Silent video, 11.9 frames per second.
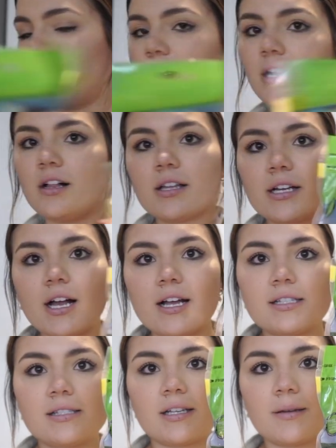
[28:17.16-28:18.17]
Colin
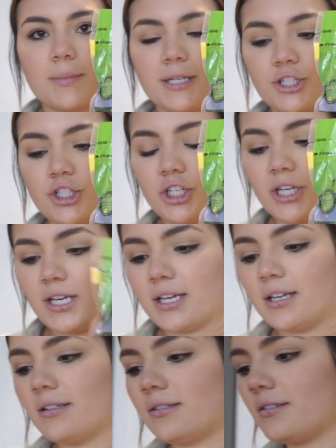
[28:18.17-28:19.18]
got some
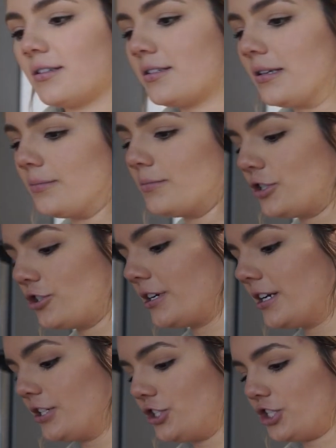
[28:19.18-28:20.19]
cheese, some
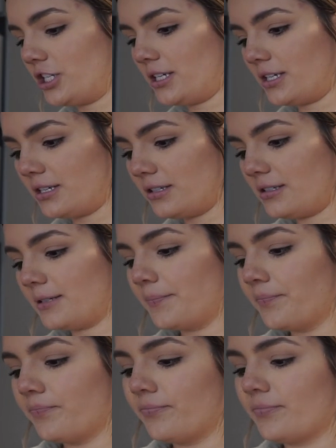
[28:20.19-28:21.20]
shredded cheese.
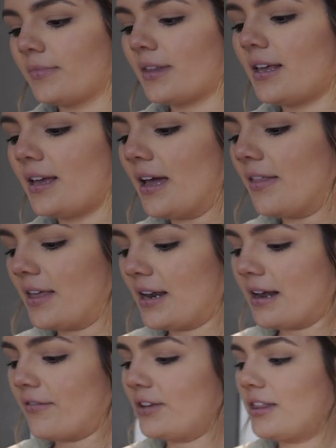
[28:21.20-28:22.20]
And then
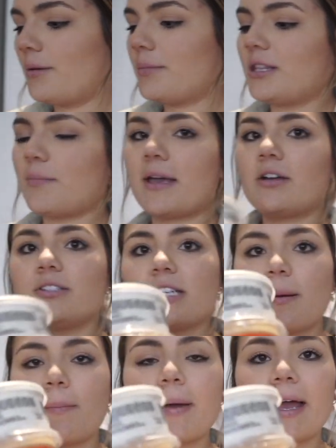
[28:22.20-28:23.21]
everything but the bagel
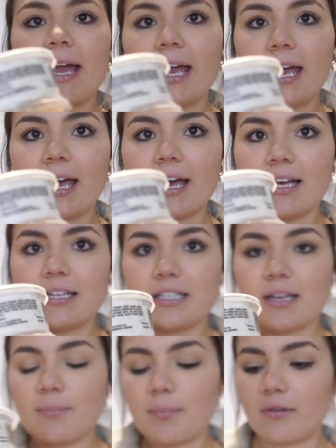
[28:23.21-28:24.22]
dip and
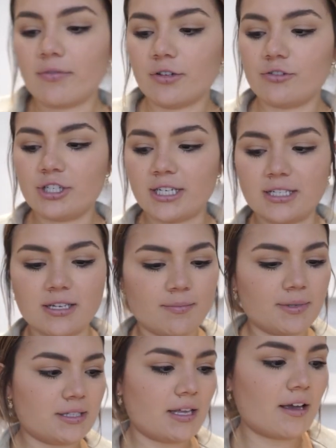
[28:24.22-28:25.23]
buffalo chicken
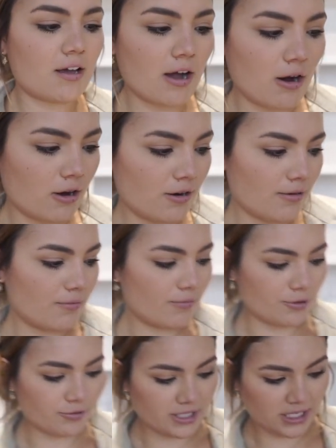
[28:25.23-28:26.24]
dip is like our
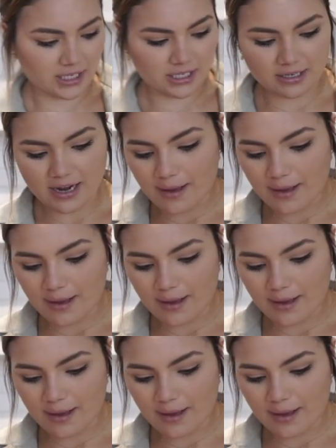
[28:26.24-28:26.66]
routine.